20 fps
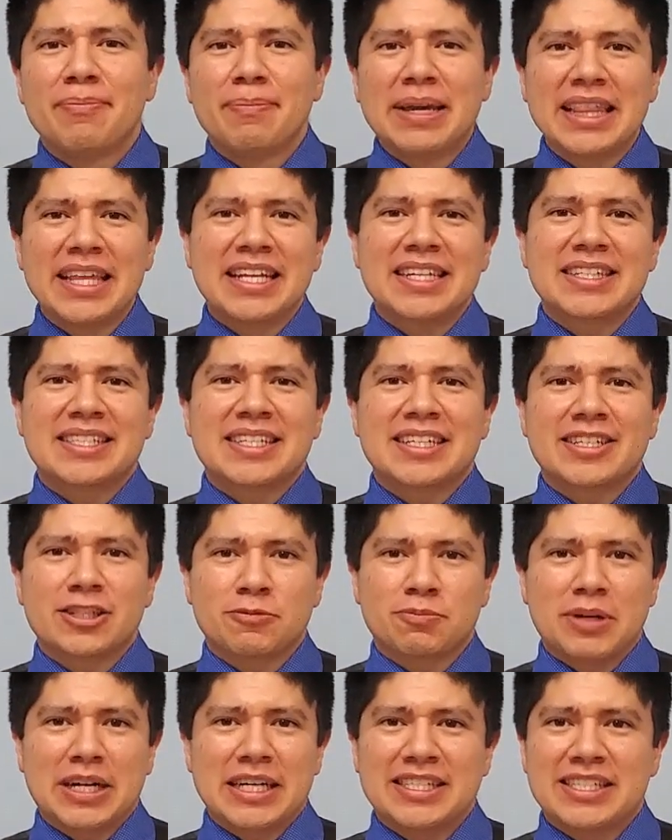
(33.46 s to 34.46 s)
median
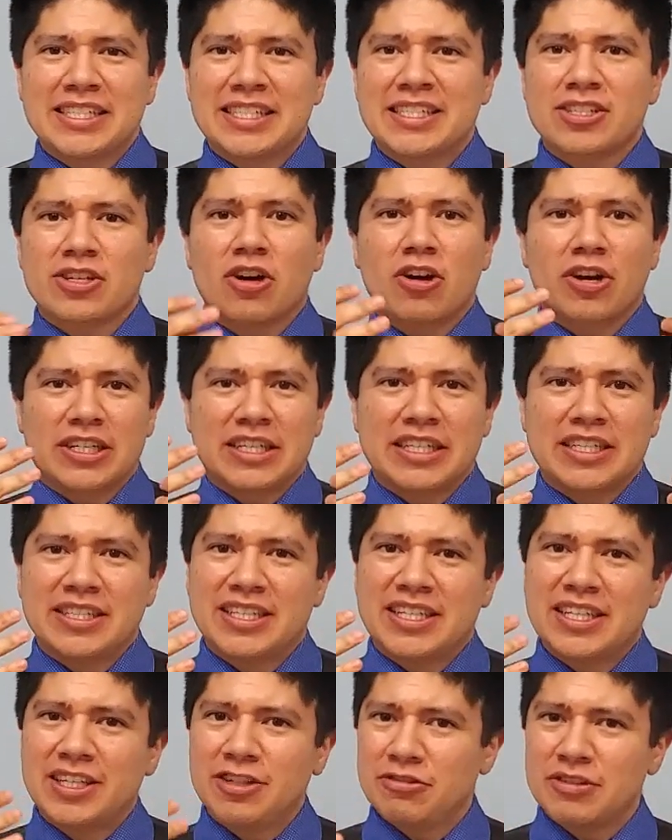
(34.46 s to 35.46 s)
sales prices are
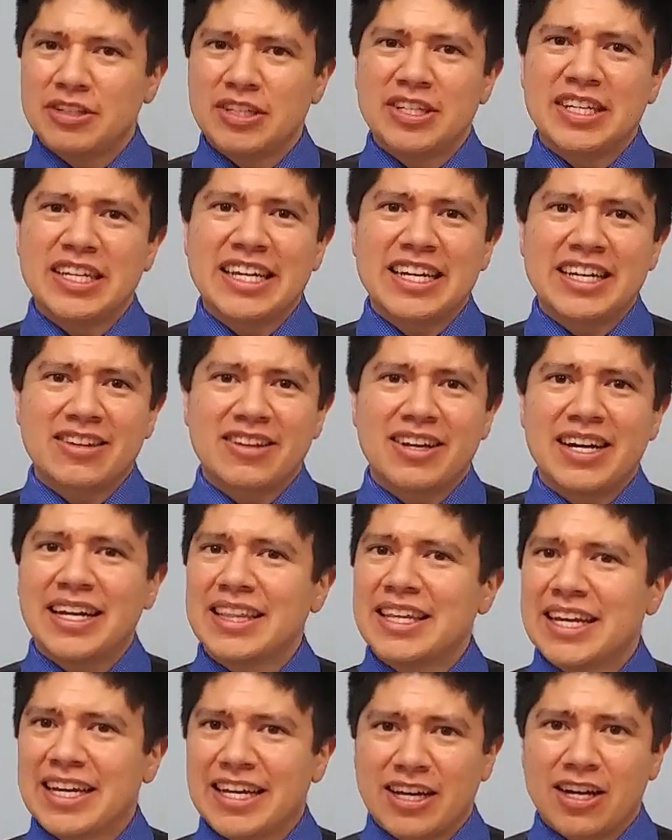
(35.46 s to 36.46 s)
continuing to
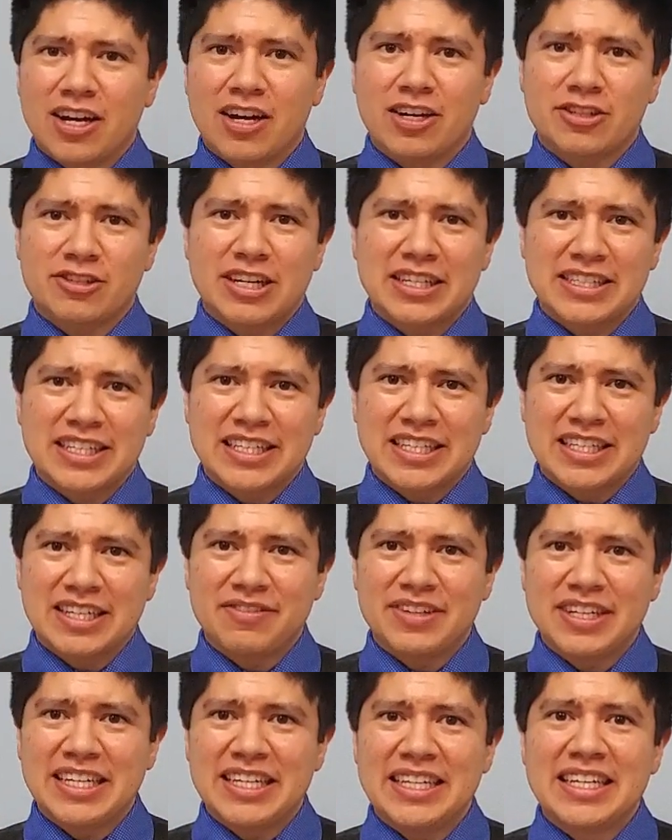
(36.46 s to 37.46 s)
decline and contract
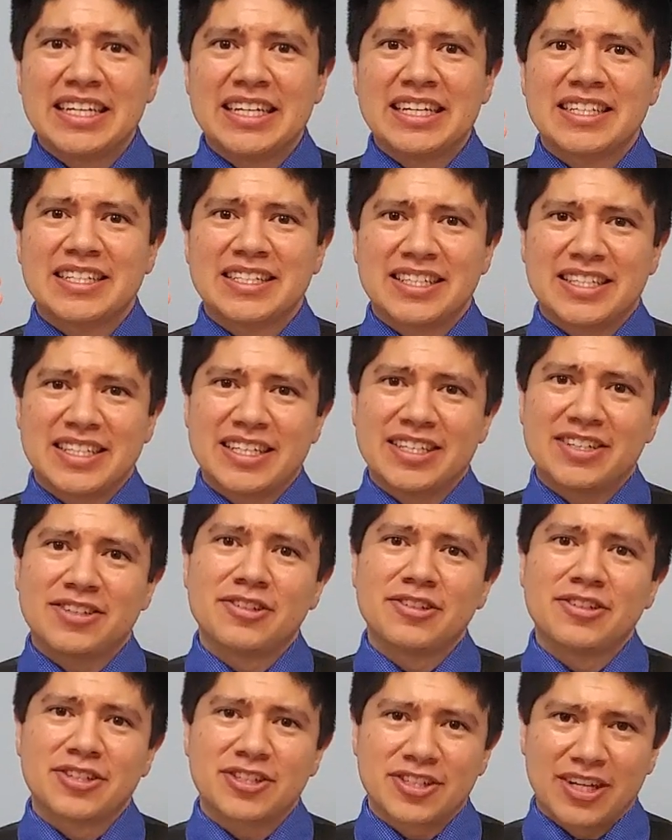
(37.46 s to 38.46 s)
activity
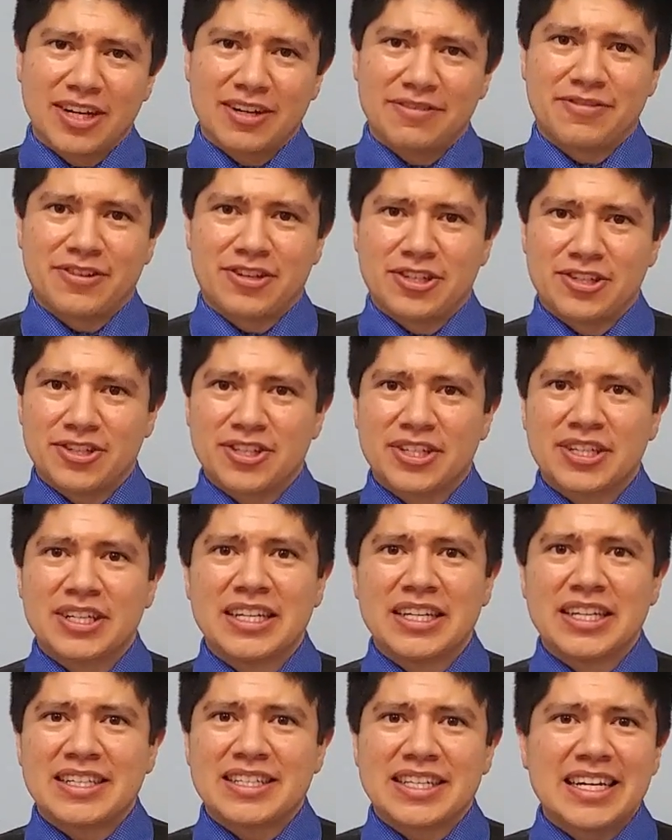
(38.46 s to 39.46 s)
still
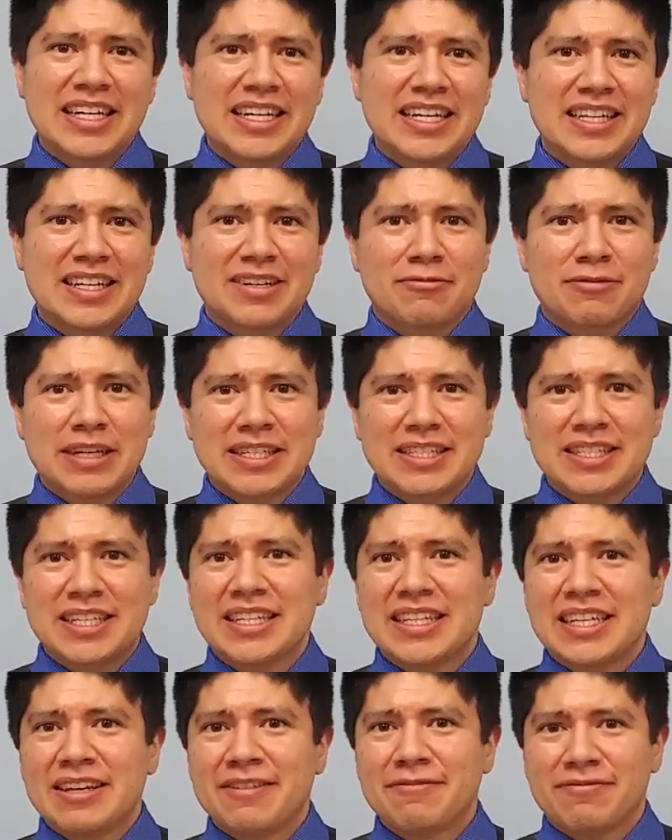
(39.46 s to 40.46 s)
suffers. Seeing the
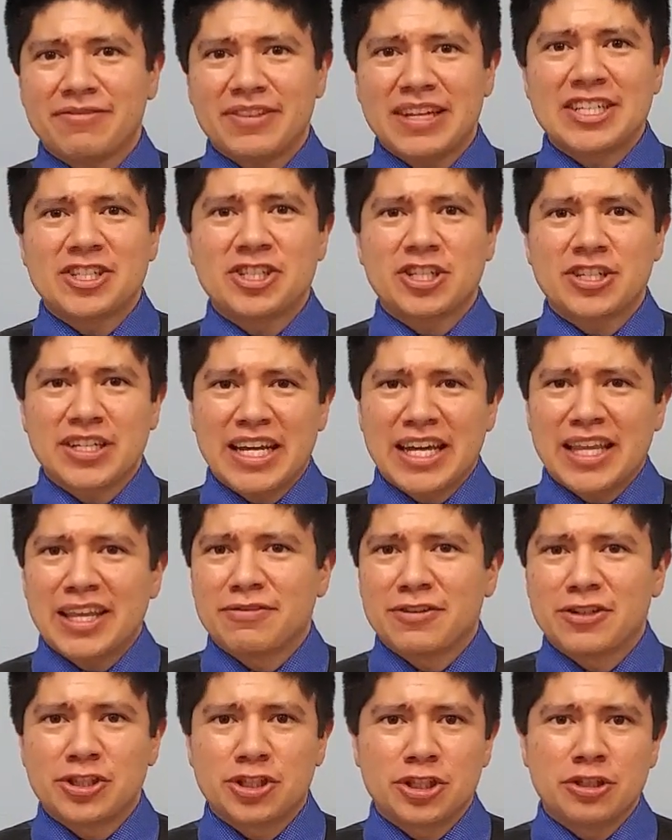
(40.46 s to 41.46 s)
recent inflation data
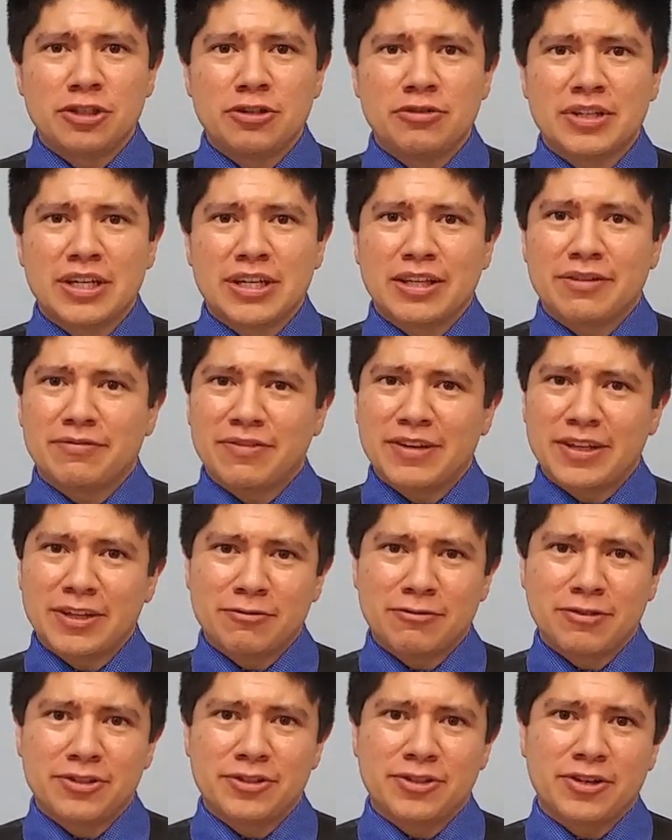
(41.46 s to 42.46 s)
for June and the
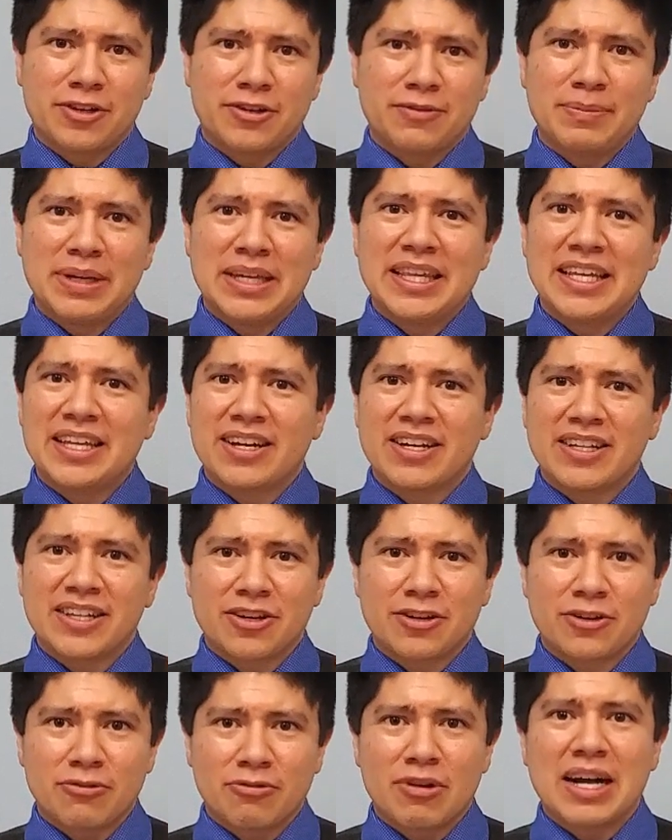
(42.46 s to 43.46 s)
Federal Reserve meeting on
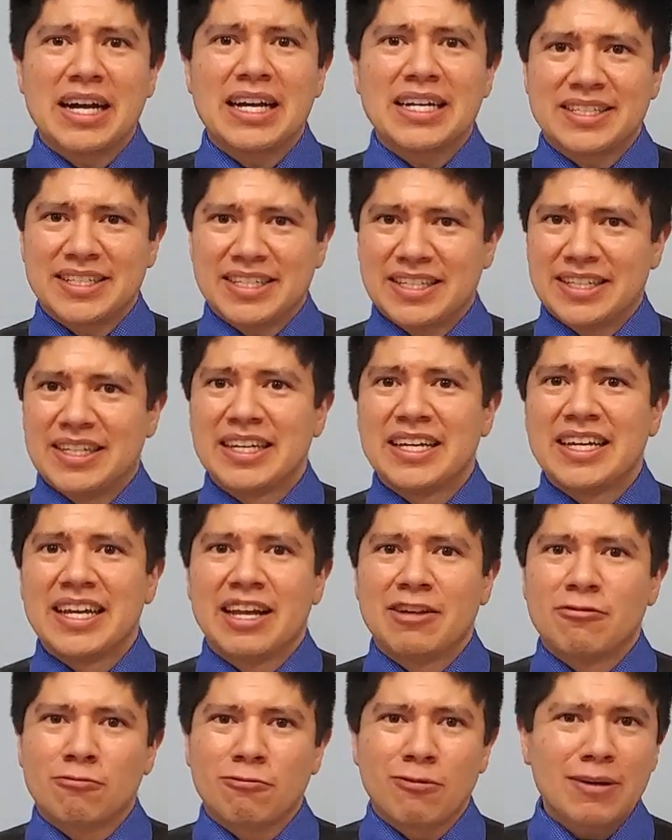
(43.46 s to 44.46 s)
the horizon,
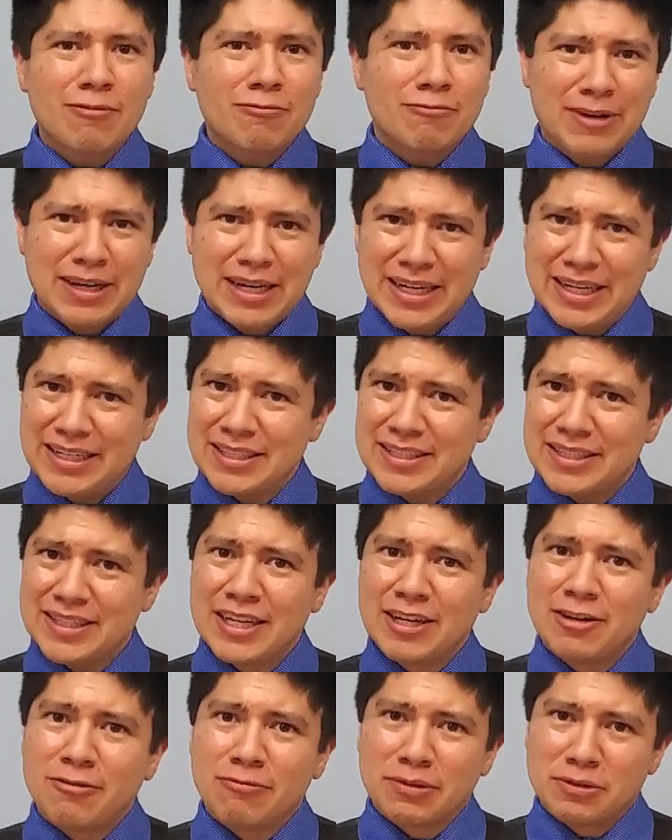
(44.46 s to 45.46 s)
in what
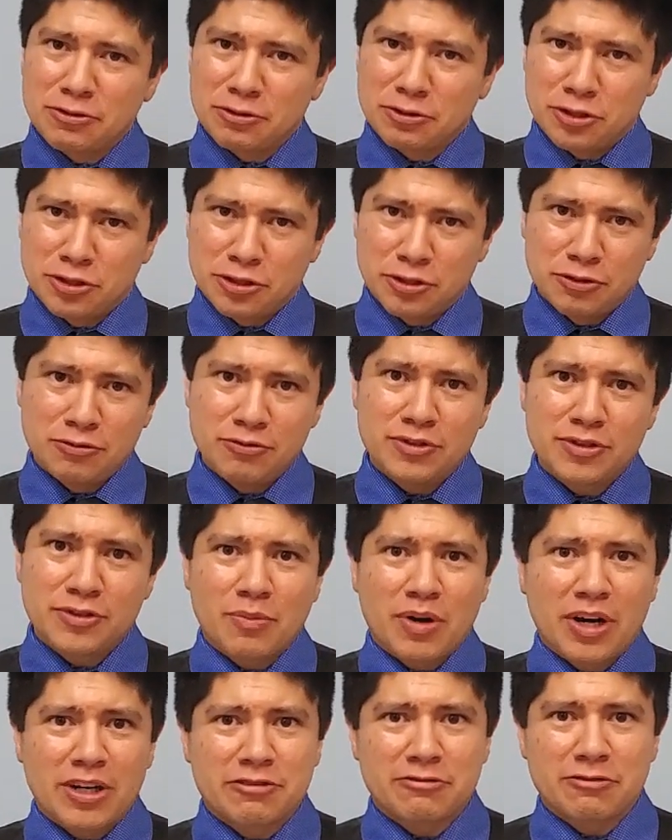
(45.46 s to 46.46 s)
ways will June's
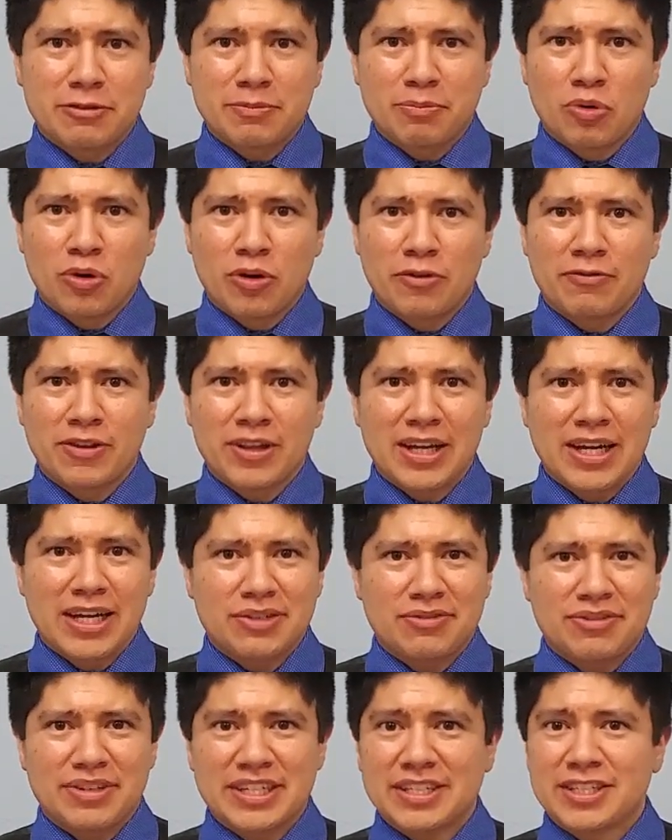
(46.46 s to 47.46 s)
market report for
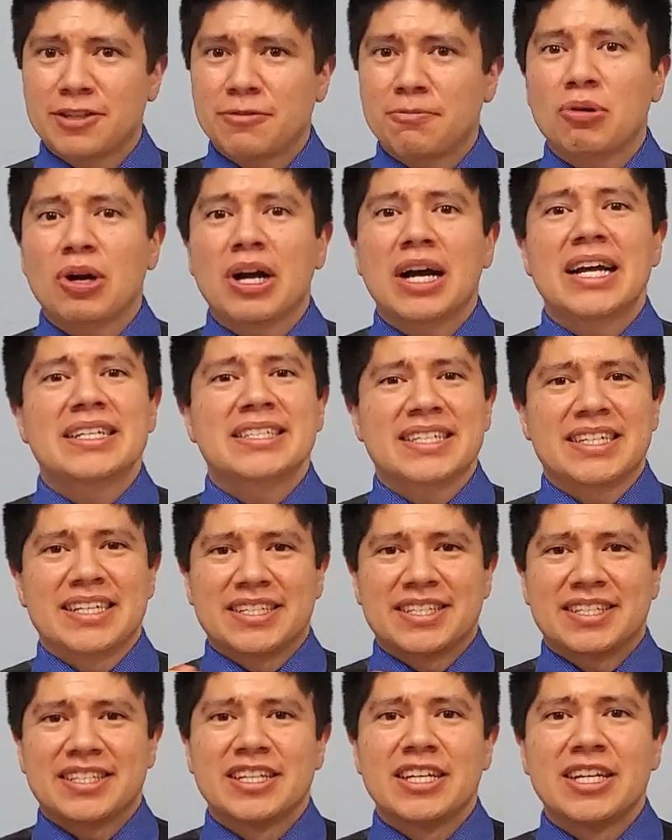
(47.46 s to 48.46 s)
Las Vegas surprise
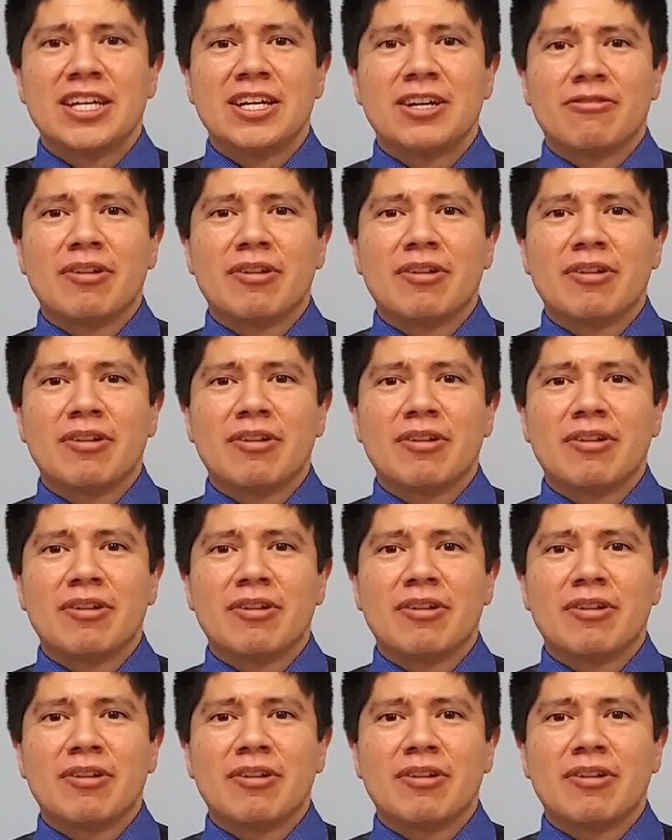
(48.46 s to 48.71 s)
us?